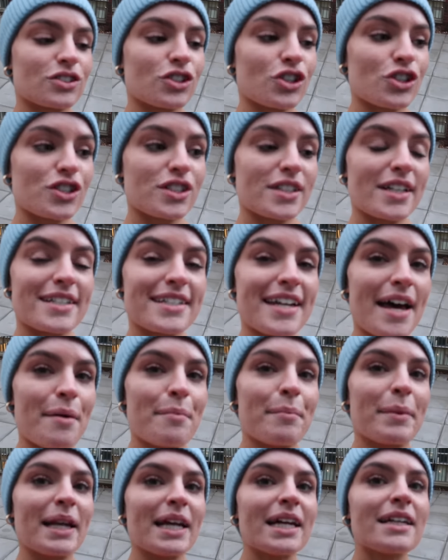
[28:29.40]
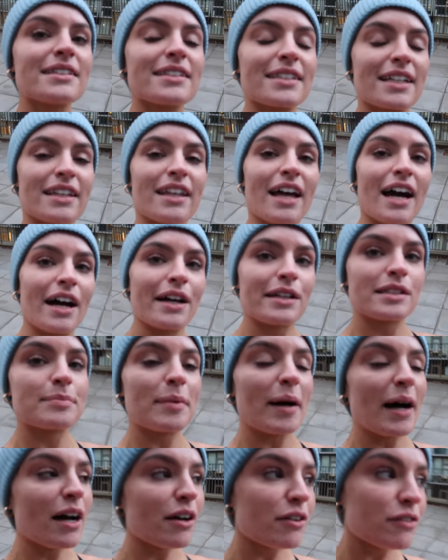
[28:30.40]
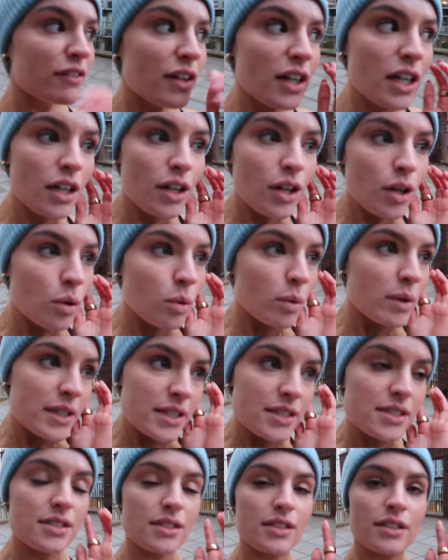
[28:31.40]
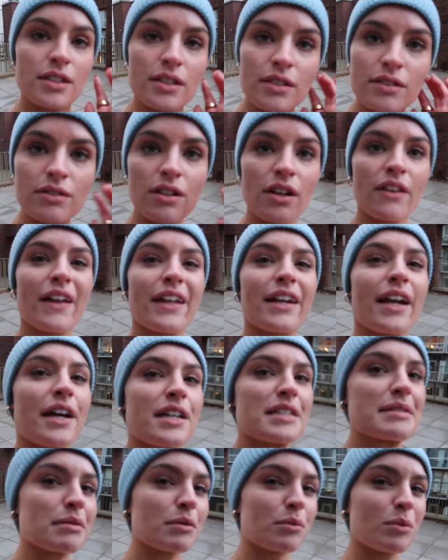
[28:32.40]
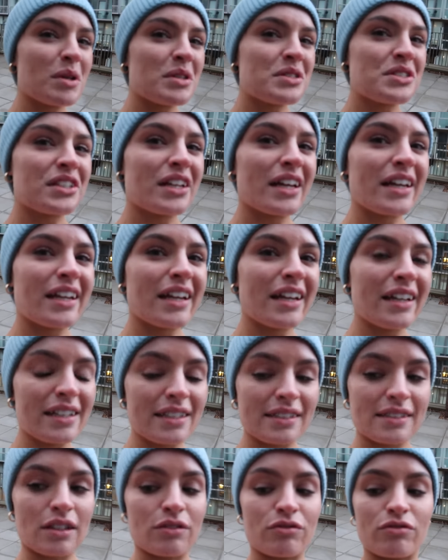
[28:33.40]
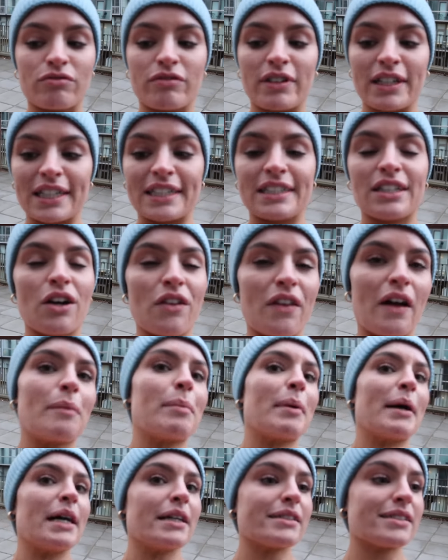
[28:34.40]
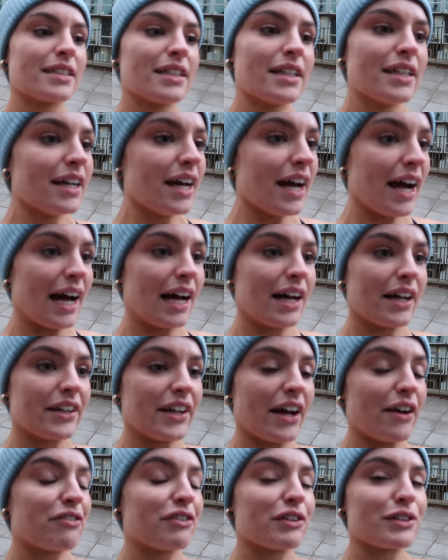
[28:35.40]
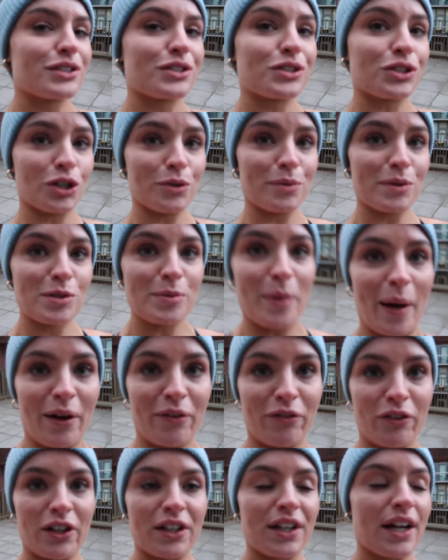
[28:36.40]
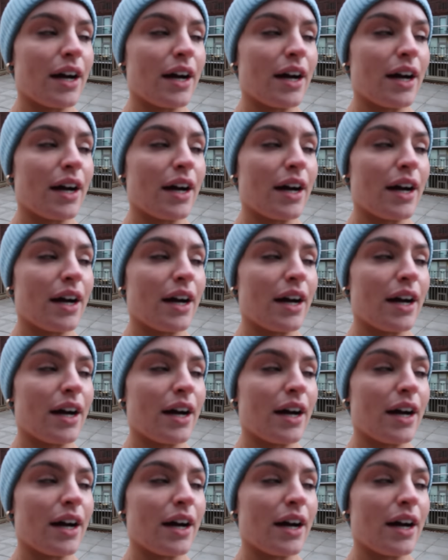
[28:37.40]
Just did 10 minutes in the ice bath. Was not that nice, but once you're in it, it's really not that bad. And I feel so much better for it